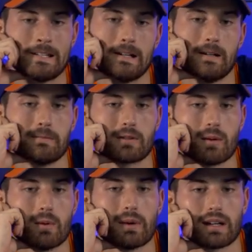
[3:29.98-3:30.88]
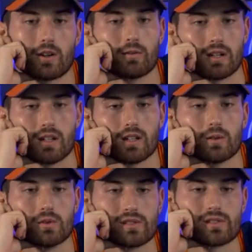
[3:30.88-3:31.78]
coming back over here,
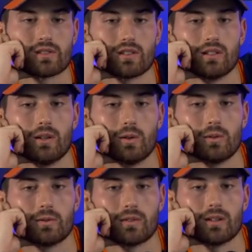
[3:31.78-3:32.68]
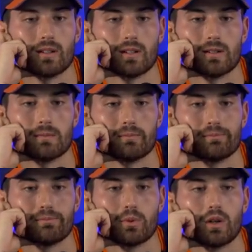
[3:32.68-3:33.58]
it was,
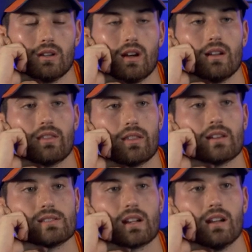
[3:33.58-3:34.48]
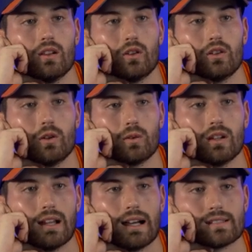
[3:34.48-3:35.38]
put a lot of the things that I learned over
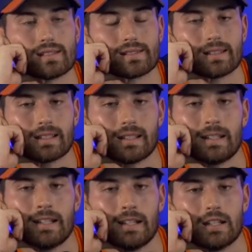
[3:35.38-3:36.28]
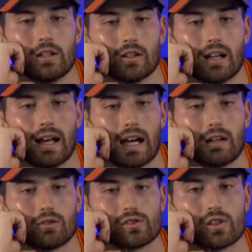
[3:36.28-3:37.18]
the last year and a
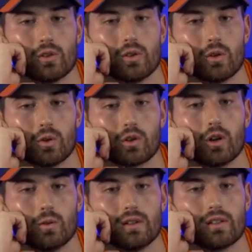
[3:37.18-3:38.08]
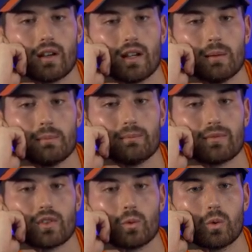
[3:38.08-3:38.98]
half or so, the whole COVID
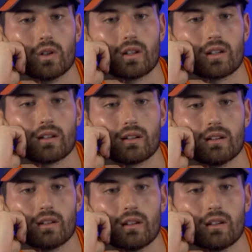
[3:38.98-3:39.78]
time, to work and